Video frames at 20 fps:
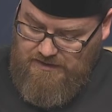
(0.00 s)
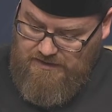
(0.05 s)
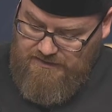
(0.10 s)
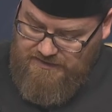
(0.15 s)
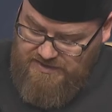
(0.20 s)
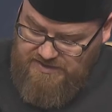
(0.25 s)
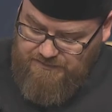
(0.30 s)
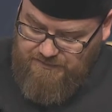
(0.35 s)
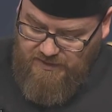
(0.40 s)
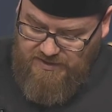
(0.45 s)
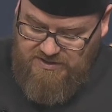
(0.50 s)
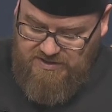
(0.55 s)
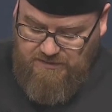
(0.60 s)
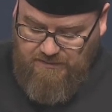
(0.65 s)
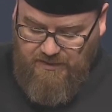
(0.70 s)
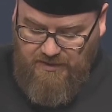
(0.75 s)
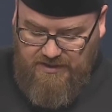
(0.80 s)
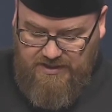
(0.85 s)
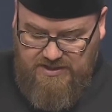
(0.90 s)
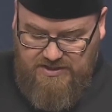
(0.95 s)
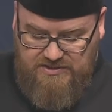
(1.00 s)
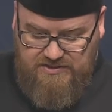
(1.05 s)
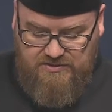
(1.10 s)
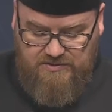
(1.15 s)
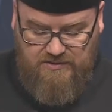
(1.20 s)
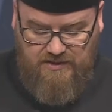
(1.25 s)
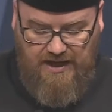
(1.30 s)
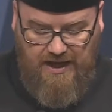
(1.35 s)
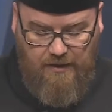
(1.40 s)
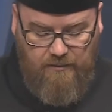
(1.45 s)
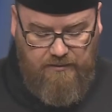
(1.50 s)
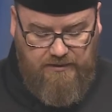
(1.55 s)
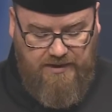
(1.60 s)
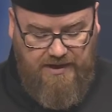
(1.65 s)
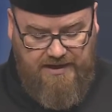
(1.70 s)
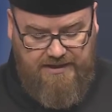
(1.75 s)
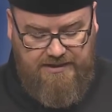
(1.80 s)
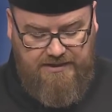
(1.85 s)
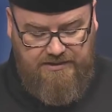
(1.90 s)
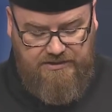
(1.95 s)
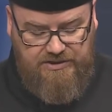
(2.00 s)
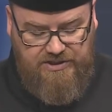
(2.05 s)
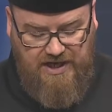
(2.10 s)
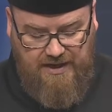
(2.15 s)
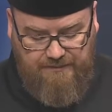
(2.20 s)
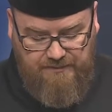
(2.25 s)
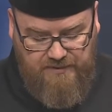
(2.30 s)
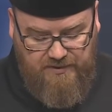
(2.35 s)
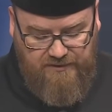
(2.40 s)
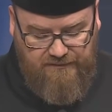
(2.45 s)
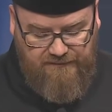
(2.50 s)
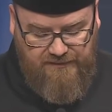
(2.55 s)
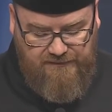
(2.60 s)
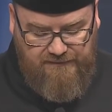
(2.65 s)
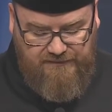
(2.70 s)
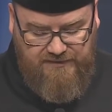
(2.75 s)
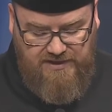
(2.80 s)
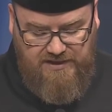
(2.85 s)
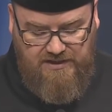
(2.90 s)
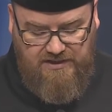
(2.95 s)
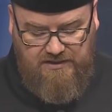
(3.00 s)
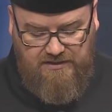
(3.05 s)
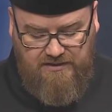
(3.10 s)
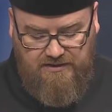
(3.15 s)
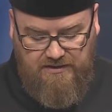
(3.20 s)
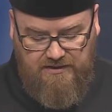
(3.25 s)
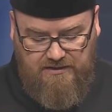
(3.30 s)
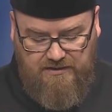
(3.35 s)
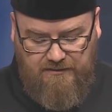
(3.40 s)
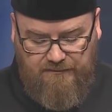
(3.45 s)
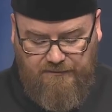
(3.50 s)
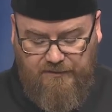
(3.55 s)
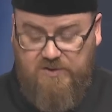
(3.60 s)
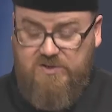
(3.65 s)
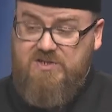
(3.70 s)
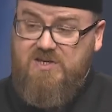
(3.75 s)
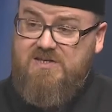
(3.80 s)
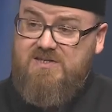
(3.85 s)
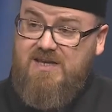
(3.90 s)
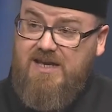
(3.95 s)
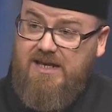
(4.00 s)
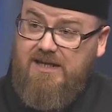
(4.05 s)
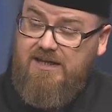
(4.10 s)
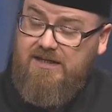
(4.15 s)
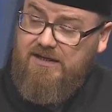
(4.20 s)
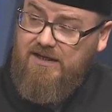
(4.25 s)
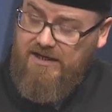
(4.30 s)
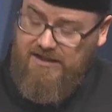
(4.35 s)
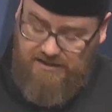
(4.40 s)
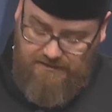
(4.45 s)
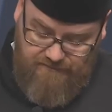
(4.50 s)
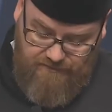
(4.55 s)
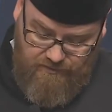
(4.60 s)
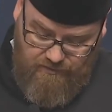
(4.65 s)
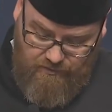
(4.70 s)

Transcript: This principle is outlined in chapter 15, verses 89 of the